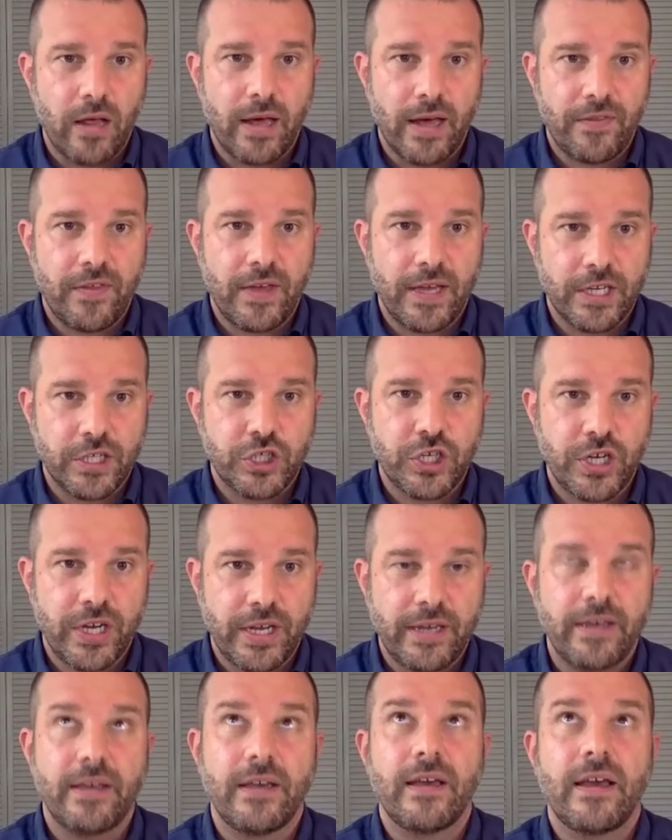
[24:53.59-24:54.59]
I think
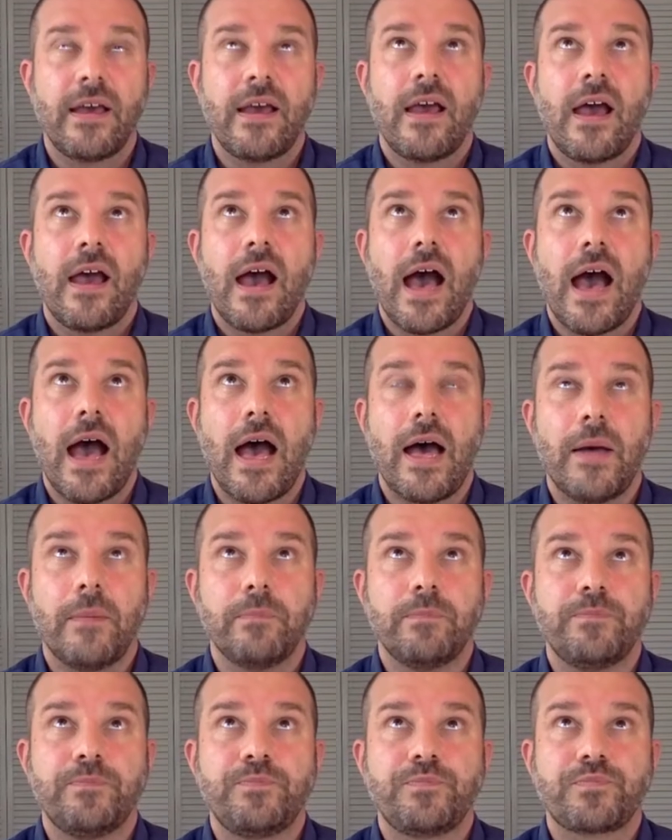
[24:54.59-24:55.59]
she
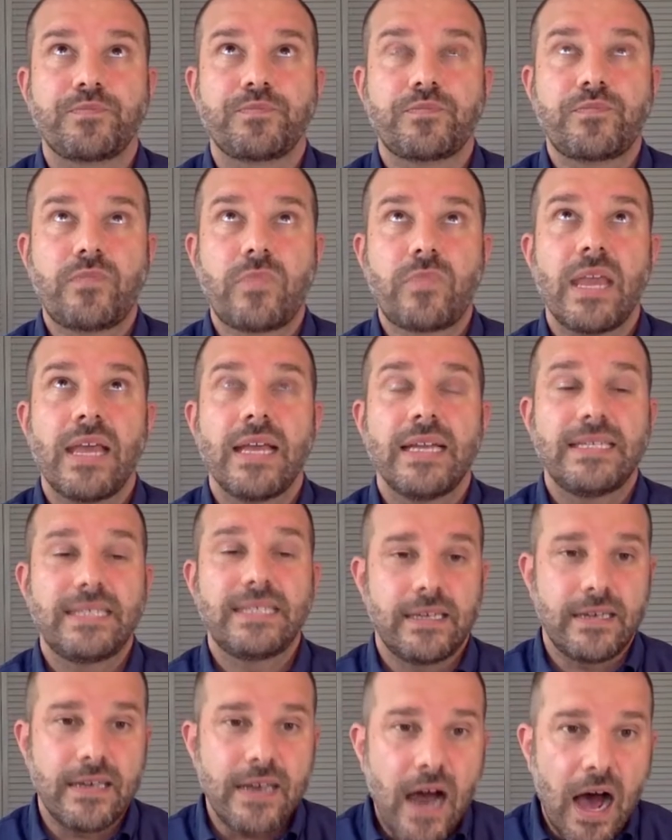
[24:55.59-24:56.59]

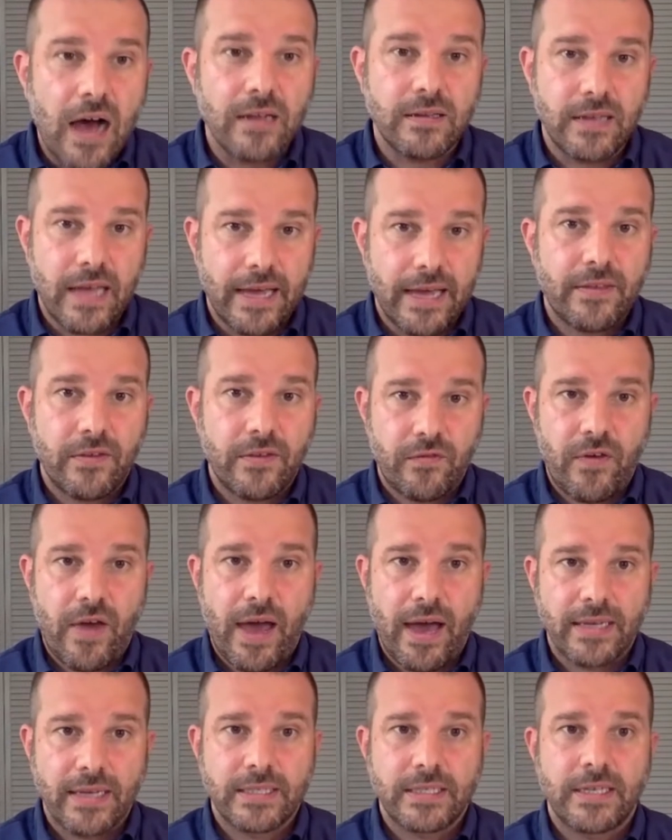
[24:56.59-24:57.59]
did not like the
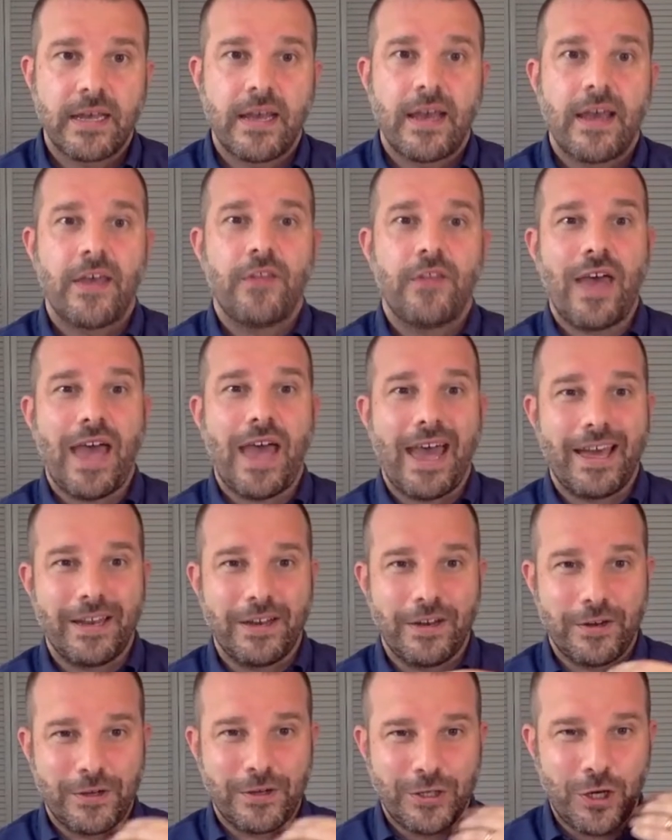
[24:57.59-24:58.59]
fact
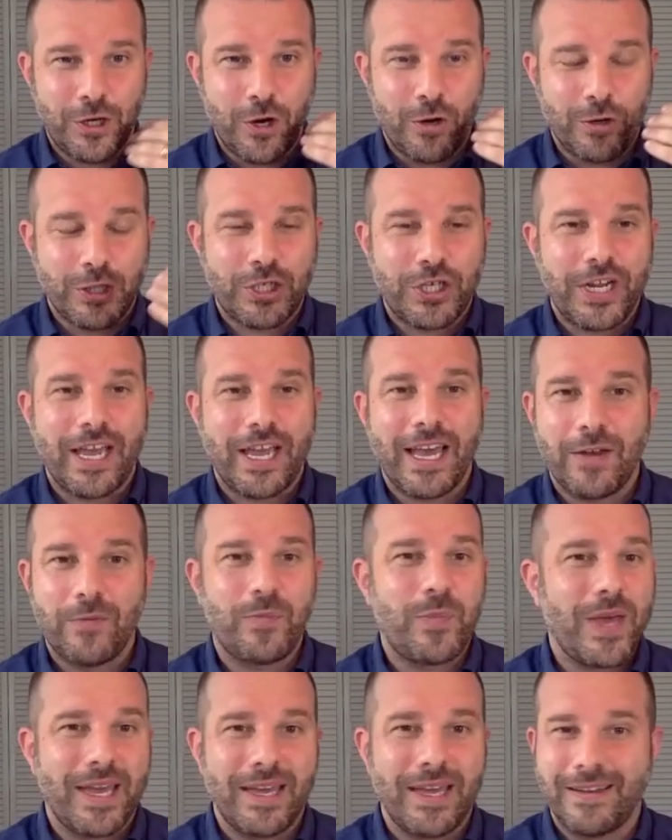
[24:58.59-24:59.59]
that, she had
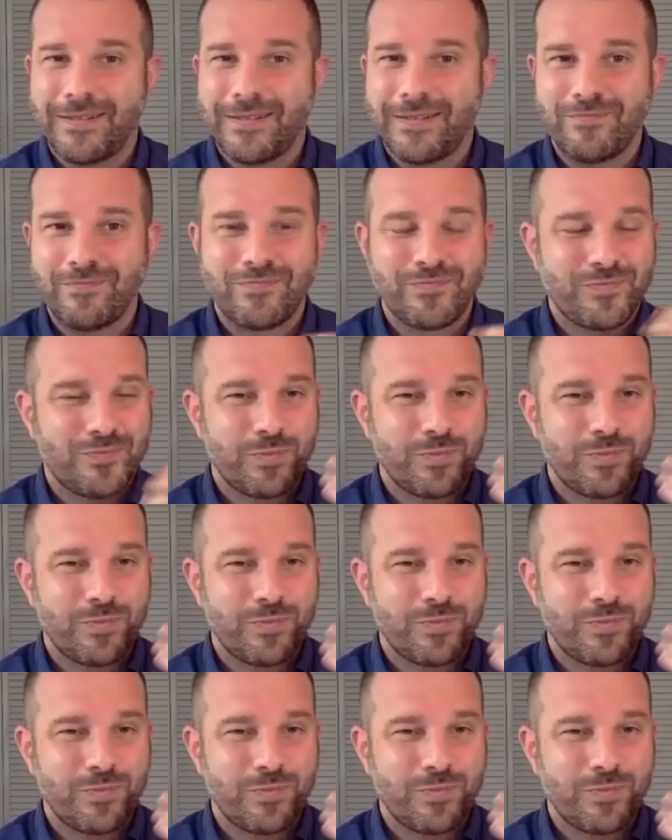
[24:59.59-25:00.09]
been